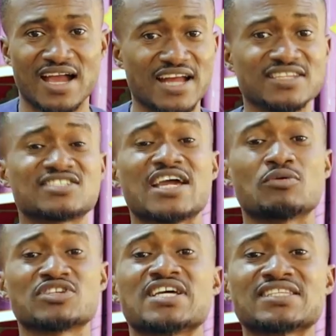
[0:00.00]
And this child
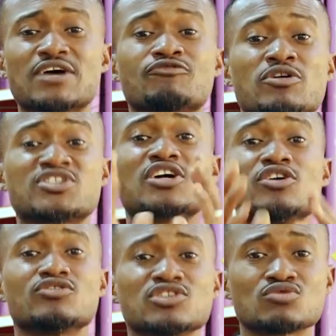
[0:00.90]
was sent out from
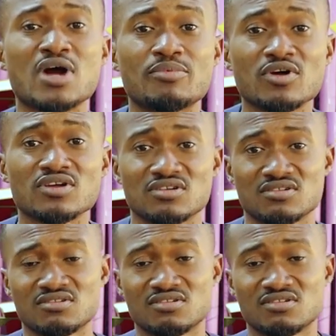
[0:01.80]
secondary school abroad.